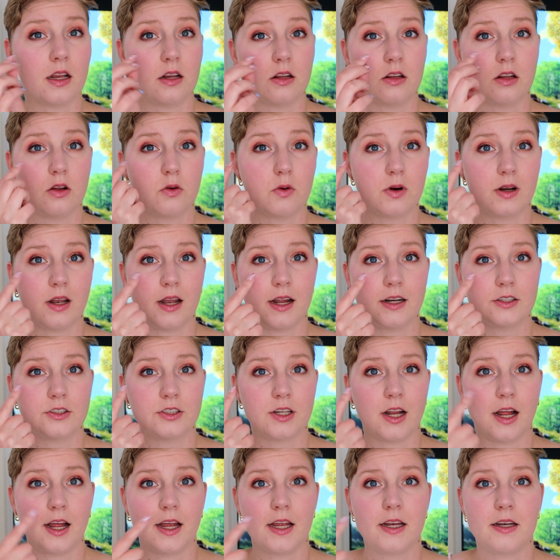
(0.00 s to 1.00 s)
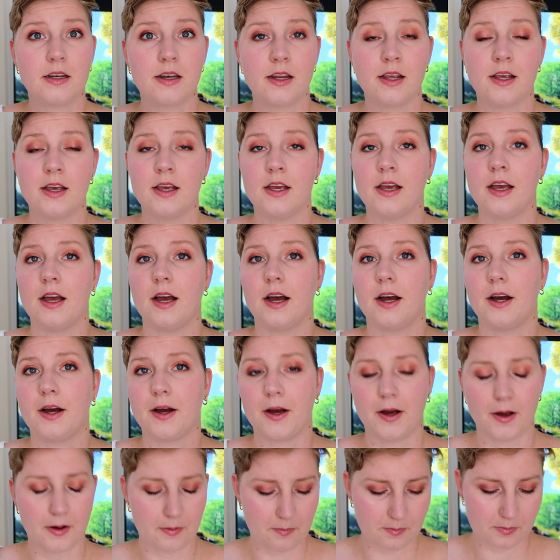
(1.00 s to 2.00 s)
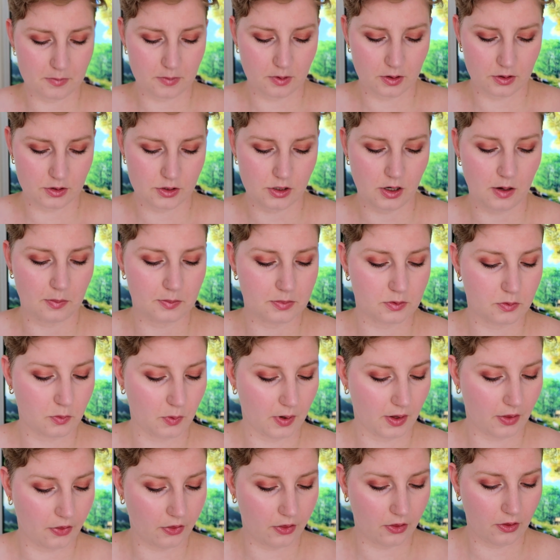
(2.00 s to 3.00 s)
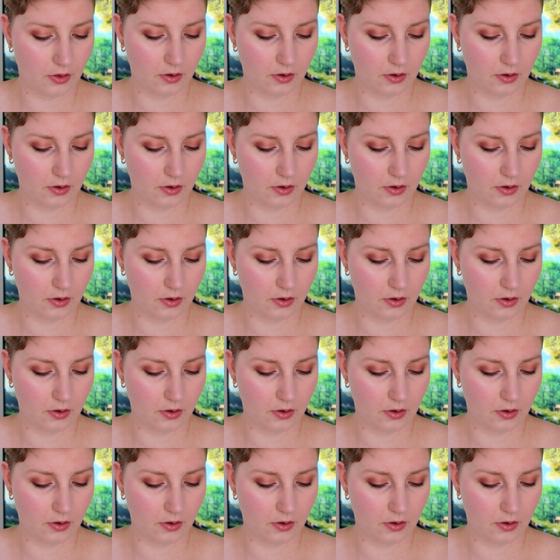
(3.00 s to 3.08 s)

lower lash line, topped with